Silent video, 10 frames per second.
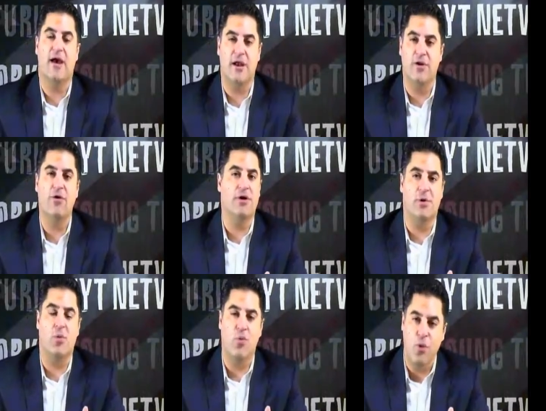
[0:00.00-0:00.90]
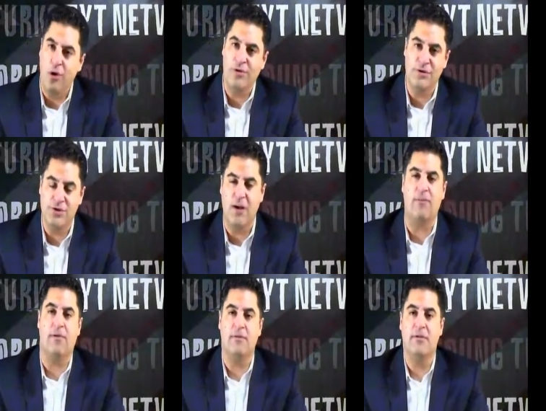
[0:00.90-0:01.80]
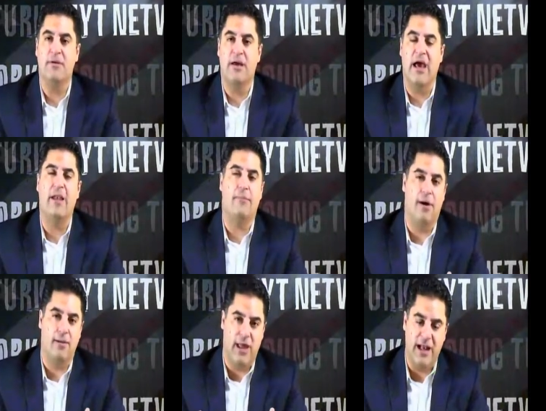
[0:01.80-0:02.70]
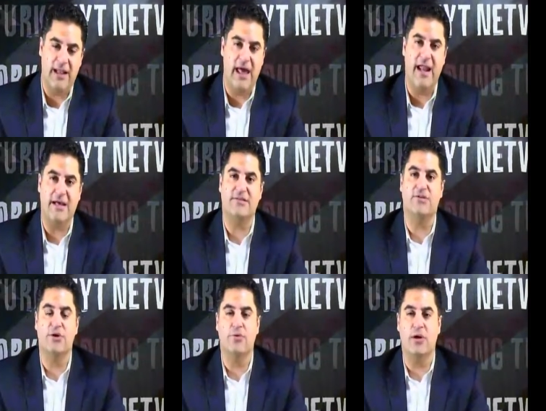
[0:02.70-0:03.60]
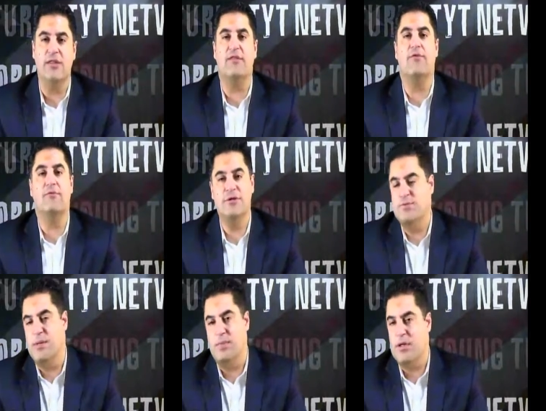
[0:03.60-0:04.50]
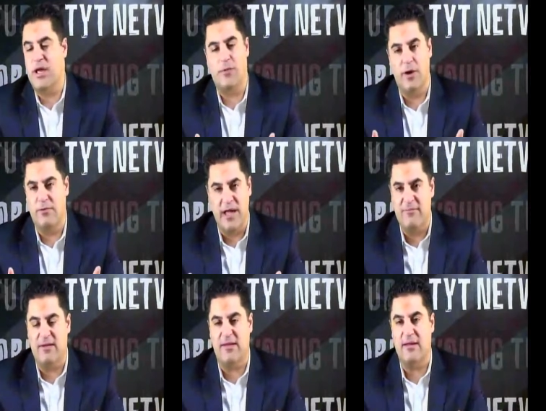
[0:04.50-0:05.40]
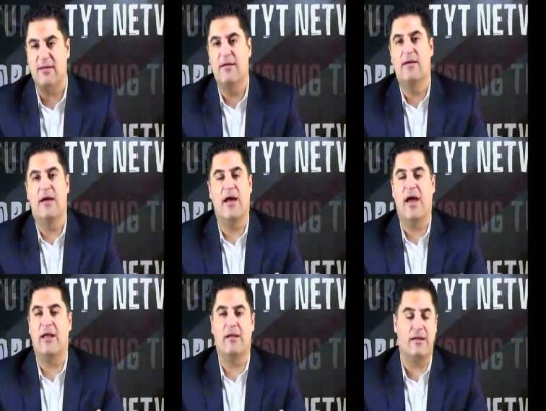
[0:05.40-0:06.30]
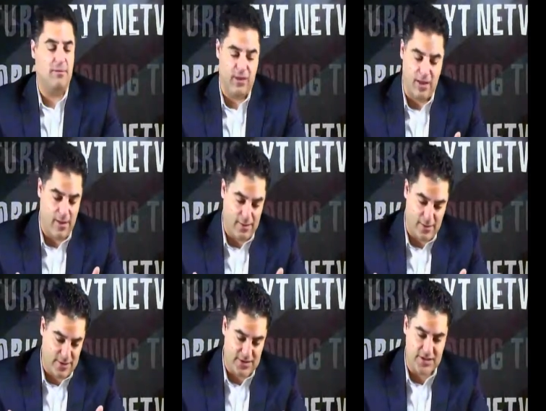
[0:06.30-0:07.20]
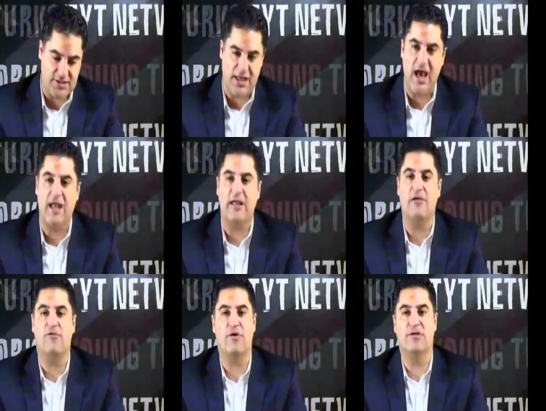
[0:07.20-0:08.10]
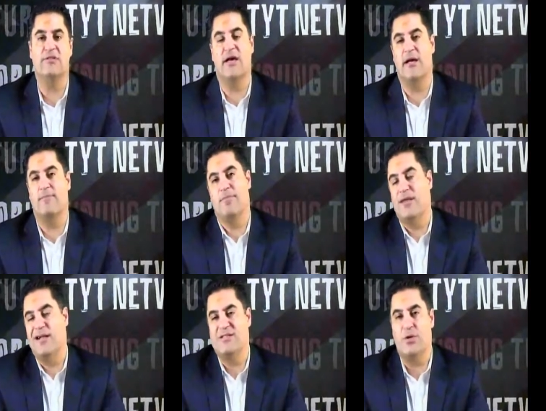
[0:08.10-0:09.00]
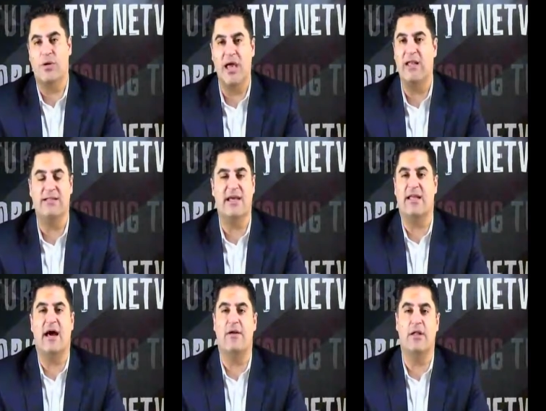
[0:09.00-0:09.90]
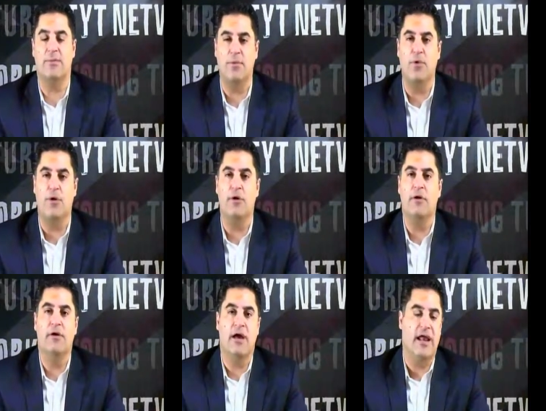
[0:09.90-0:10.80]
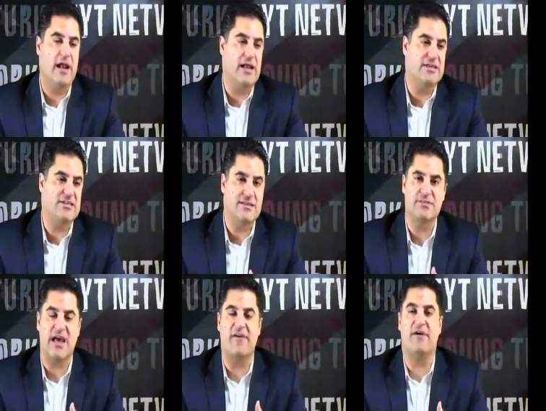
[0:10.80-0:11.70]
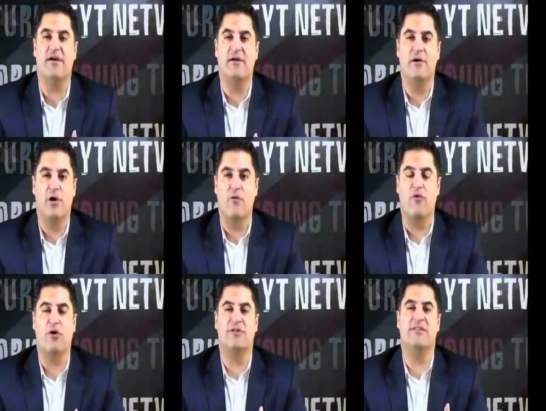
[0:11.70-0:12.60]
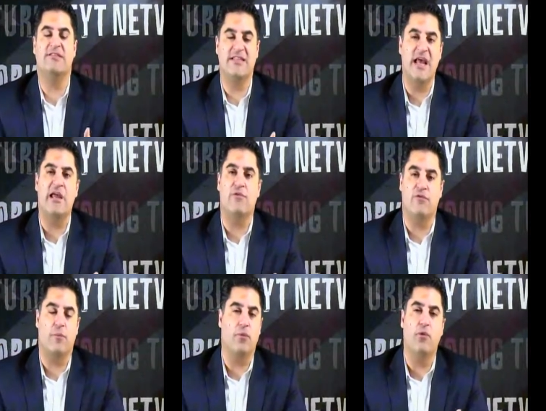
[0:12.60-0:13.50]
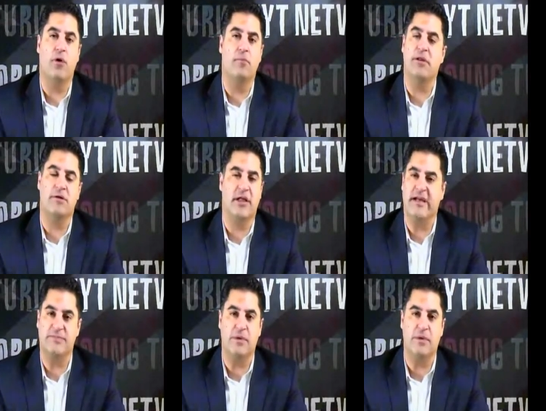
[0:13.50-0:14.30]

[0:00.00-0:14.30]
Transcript: and you're in a world of trouble. And a lot of that has to do with rich people get away with everything, and uh, the society feels like it's okay to take it out on the poor. And it, it seems to have a overall disdain for poor and middle class